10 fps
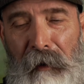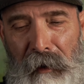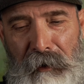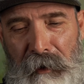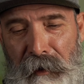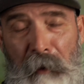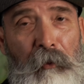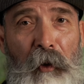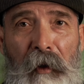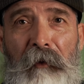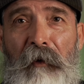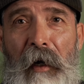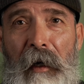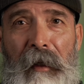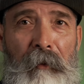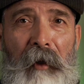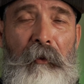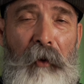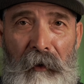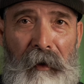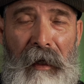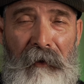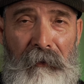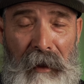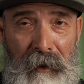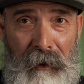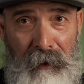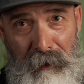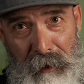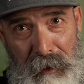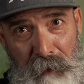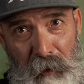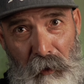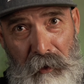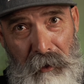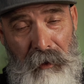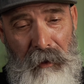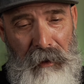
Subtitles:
This is a broken rod that my brother gave me that he broke,